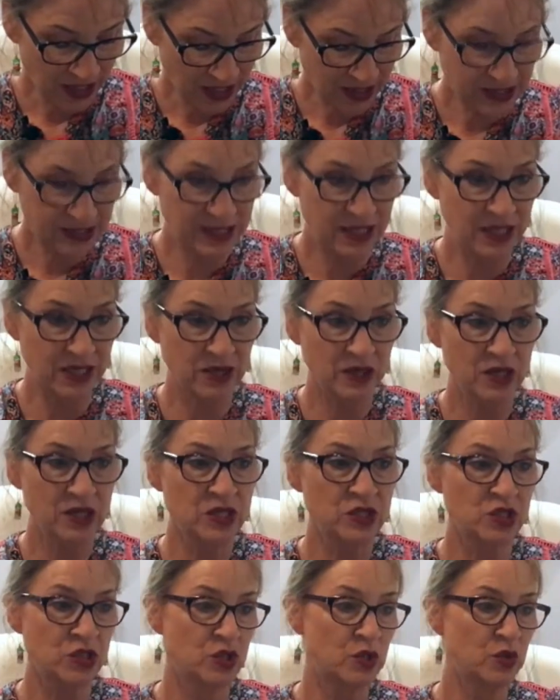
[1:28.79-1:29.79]
for your
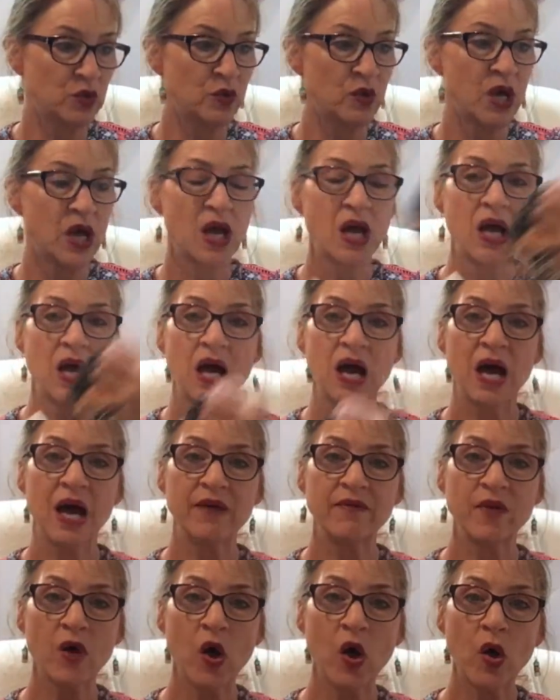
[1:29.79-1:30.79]
table. I've
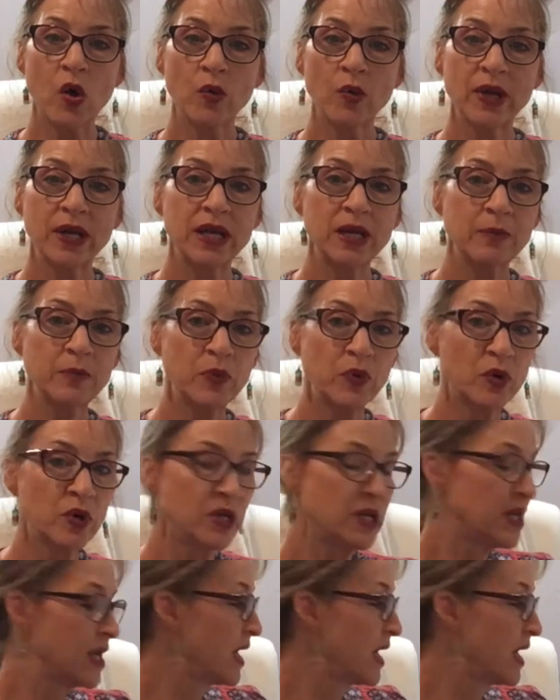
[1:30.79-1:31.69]
already put